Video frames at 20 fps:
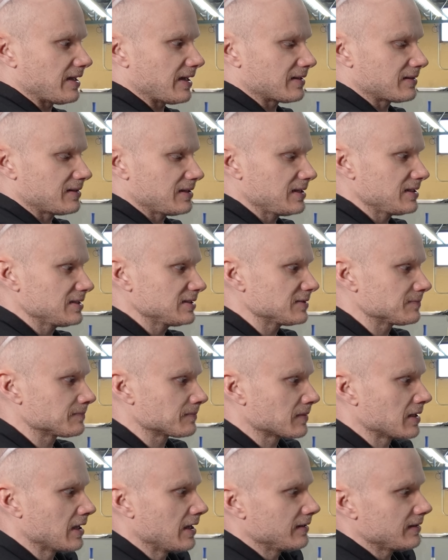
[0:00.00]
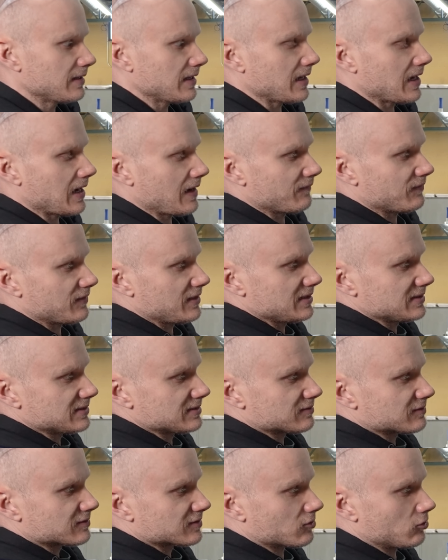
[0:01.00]
like these, they have
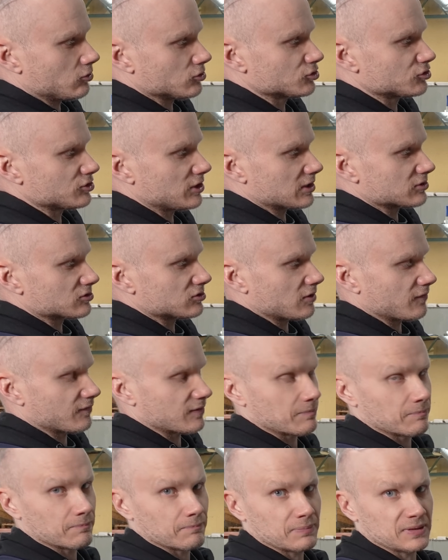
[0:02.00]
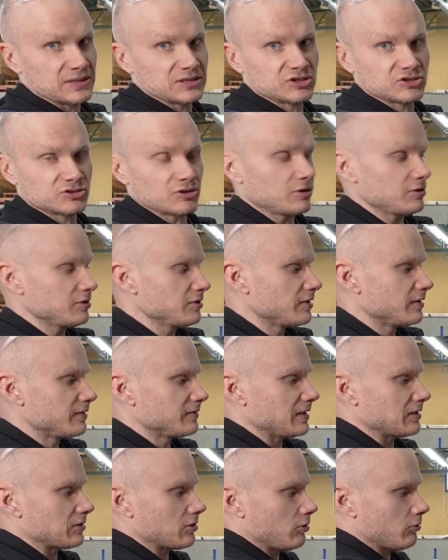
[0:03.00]
this construction of the piston
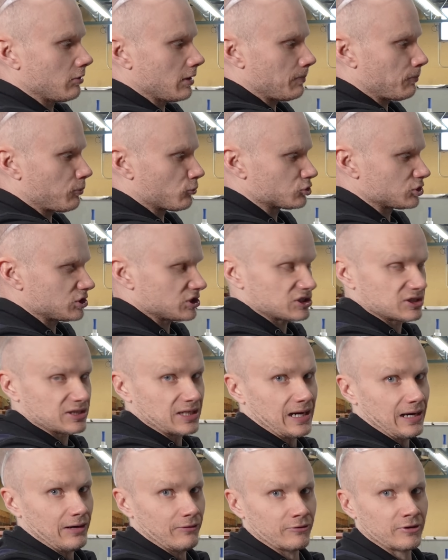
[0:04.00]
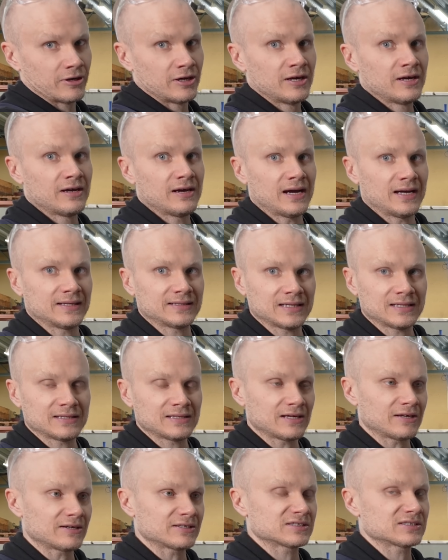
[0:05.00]
that only pushes down. And then
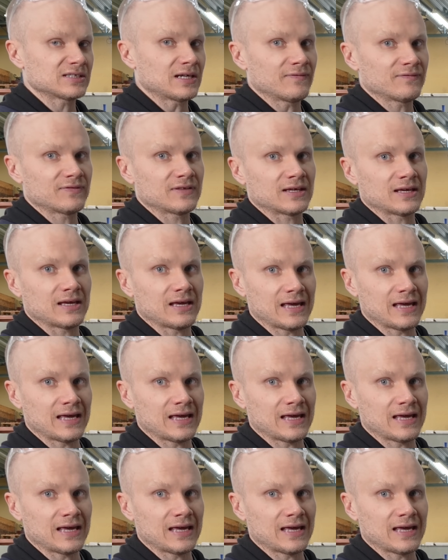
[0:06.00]
there is something